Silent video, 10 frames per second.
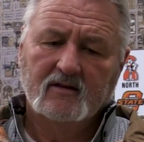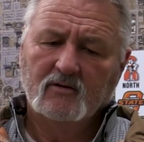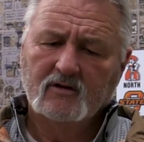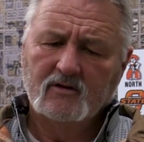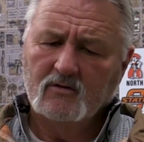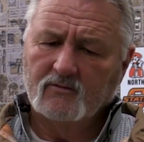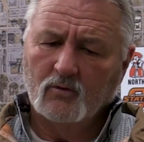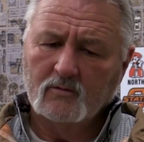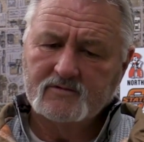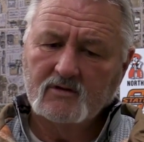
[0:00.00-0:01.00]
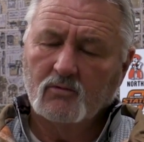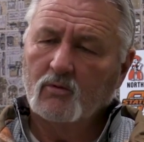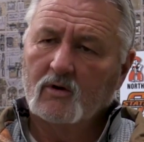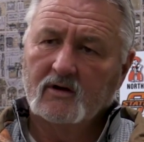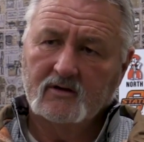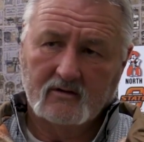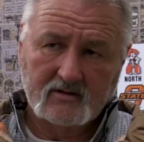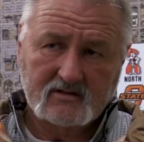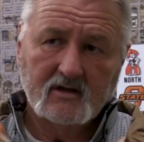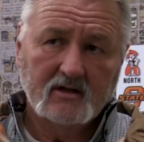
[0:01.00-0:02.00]
only uniforms that we're wearing to
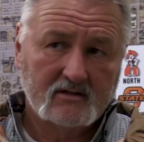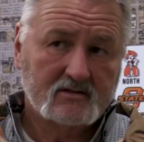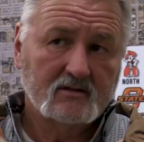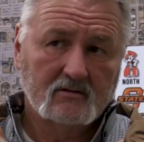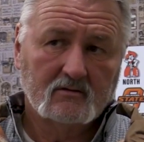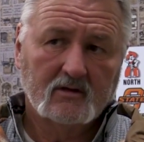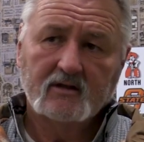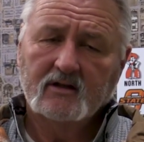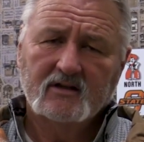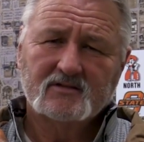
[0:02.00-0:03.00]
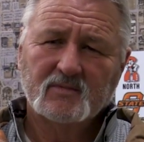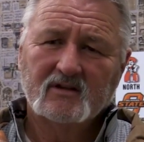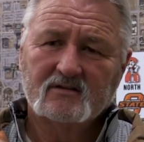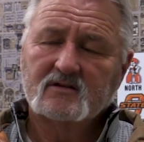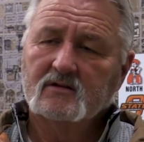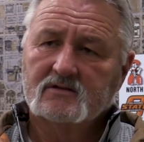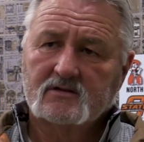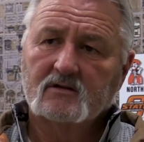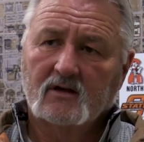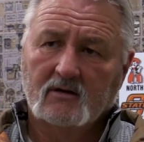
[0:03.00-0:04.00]
this day still. It has been discussed
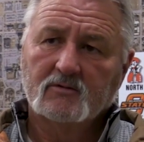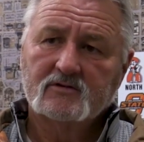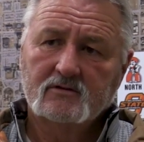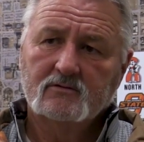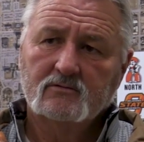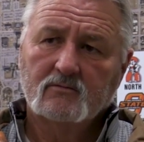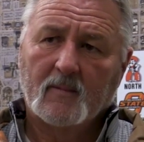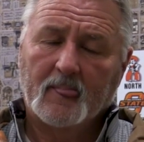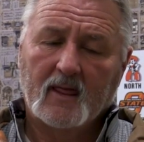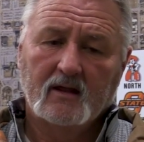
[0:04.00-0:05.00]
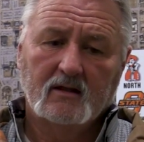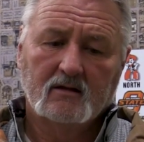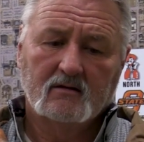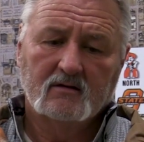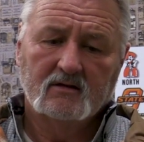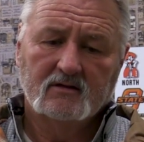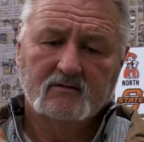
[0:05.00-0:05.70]
a time or two, and